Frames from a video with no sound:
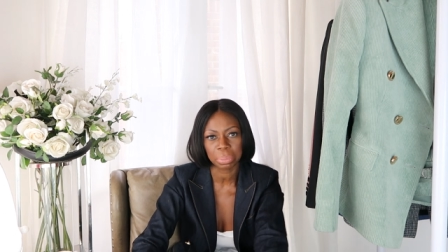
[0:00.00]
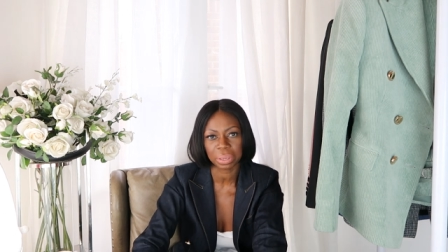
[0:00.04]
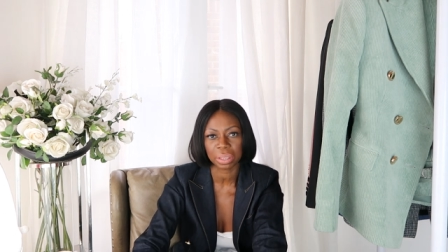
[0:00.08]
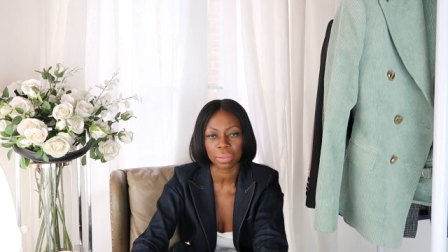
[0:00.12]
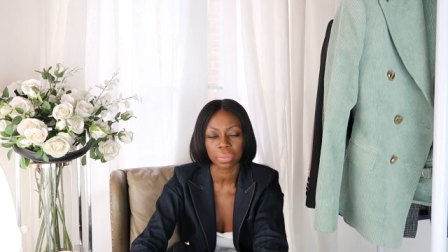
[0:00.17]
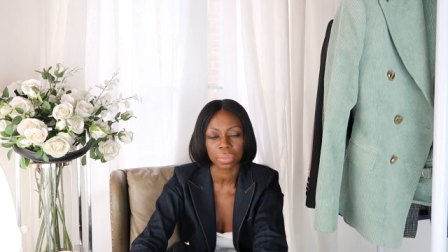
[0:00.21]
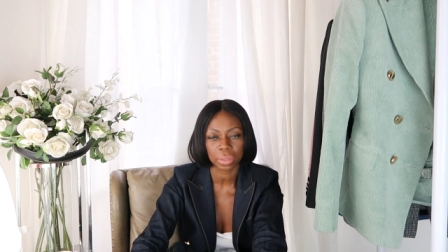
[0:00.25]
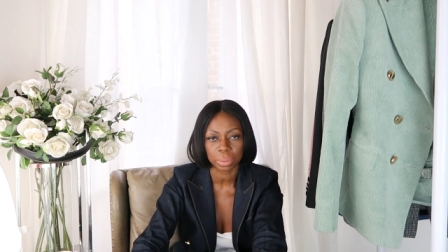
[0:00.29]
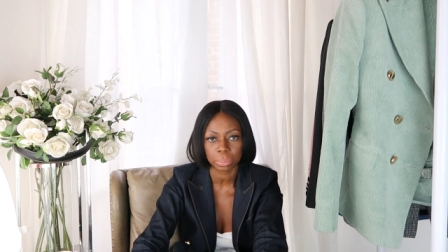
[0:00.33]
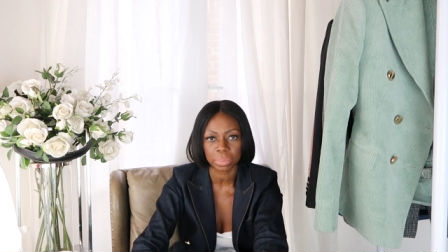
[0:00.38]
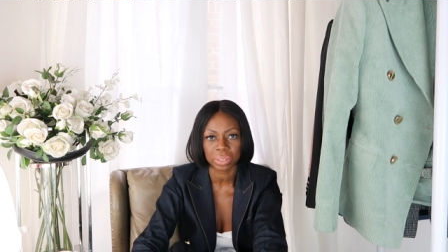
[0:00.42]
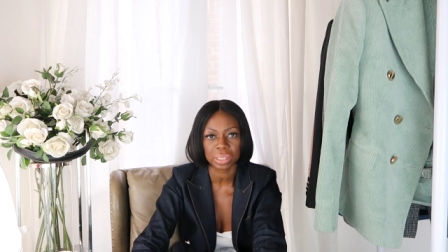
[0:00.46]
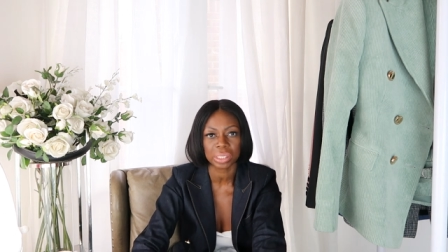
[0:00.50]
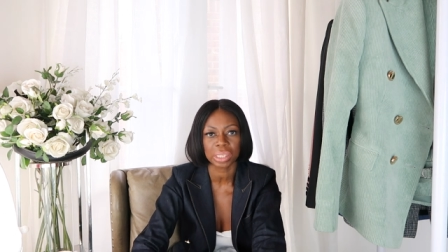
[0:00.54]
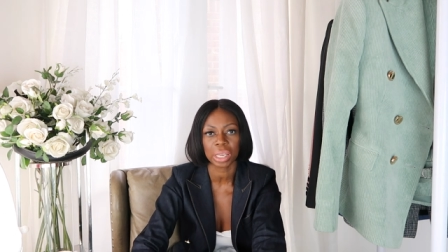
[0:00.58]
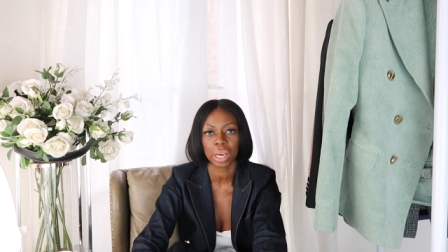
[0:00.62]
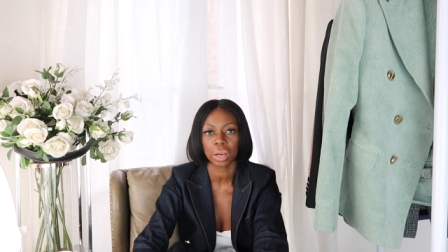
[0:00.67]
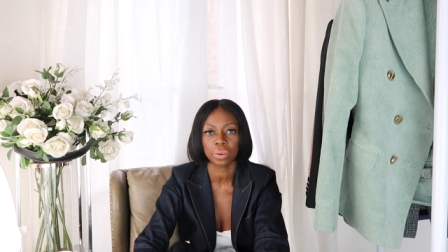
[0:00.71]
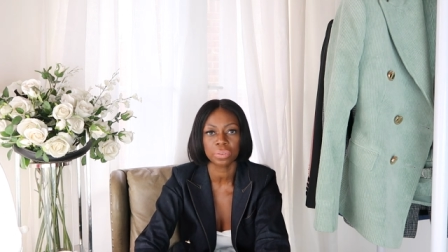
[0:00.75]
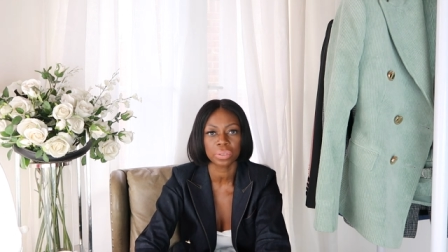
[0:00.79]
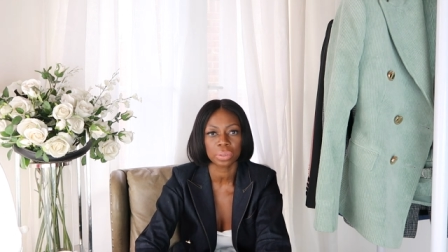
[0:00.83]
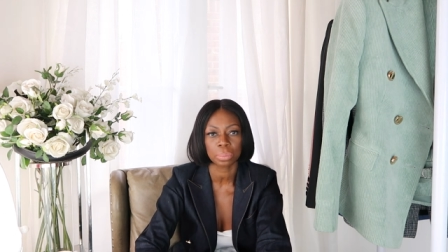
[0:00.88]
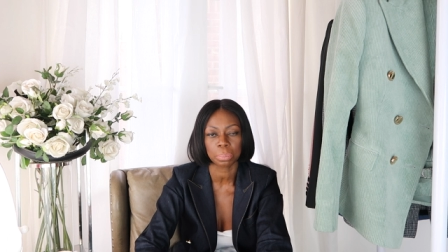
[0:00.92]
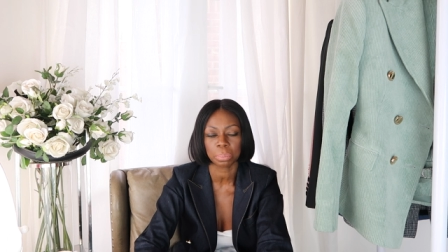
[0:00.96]
being
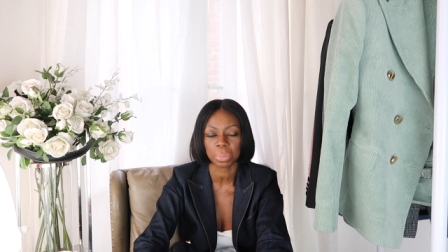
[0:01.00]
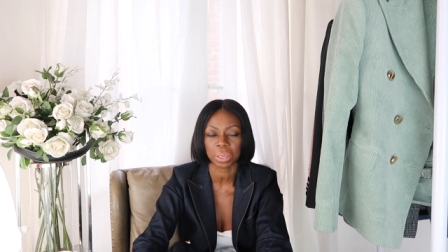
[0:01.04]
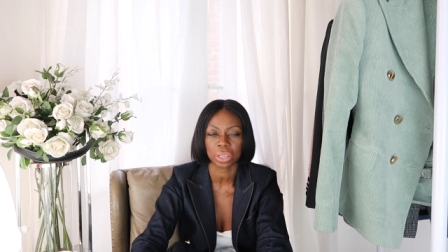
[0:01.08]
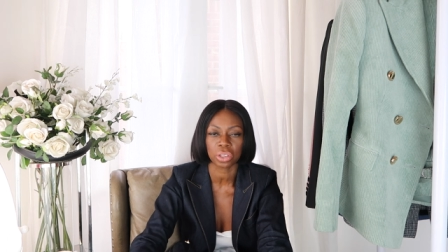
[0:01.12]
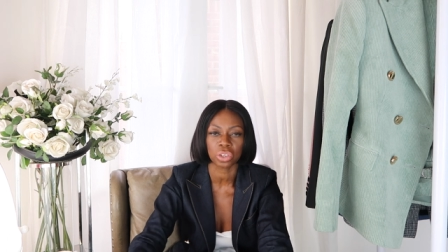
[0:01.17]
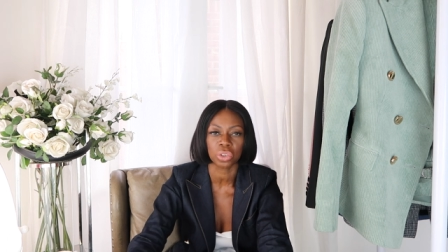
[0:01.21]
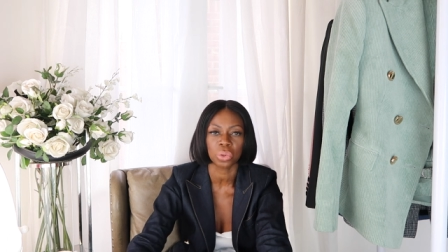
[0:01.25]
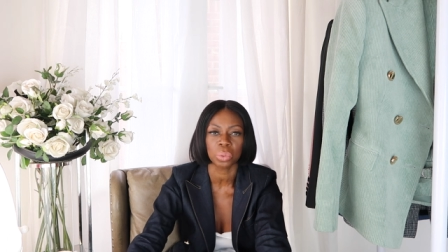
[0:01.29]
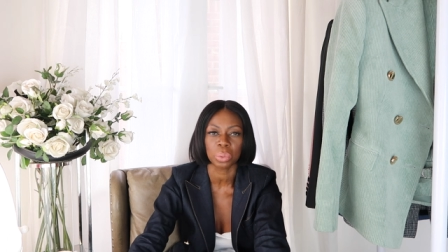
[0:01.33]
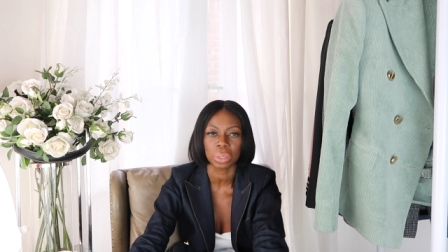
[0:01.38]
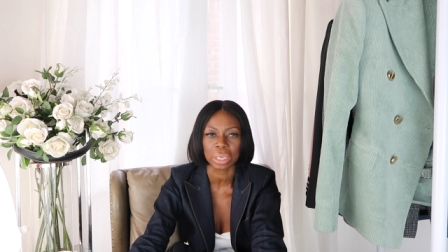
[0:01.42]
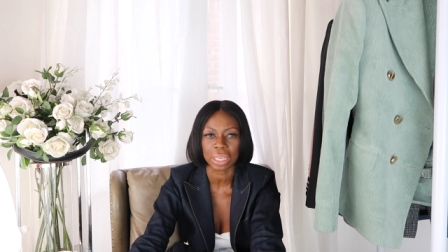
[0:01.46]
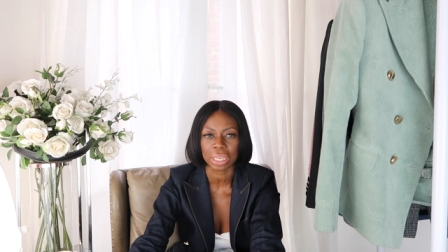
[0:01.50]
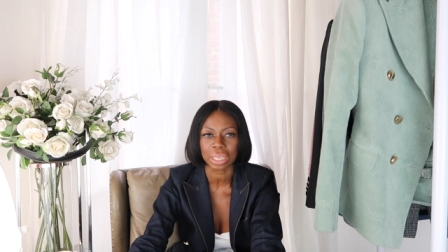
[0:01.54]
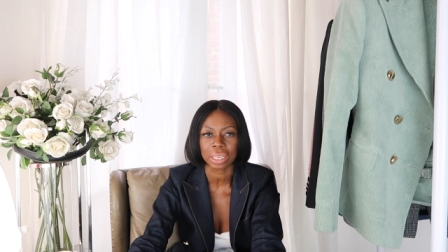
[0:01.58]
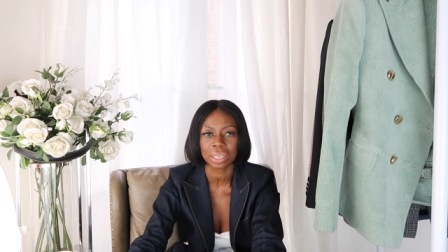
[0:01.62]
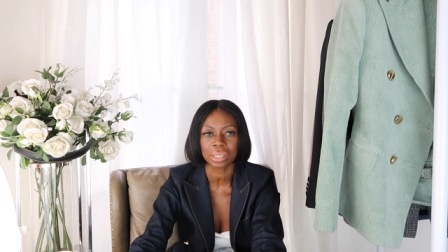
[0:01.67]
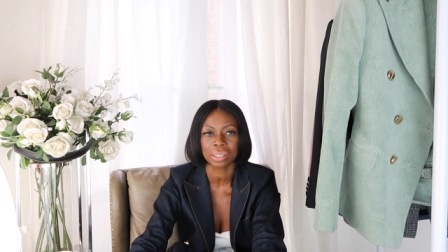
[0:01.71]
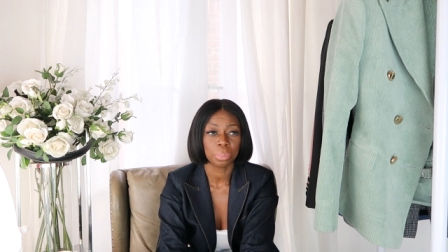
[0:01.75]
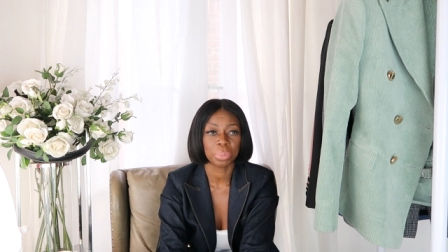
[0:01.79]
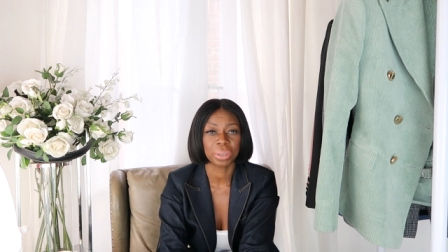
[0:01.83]
themselves and being unique,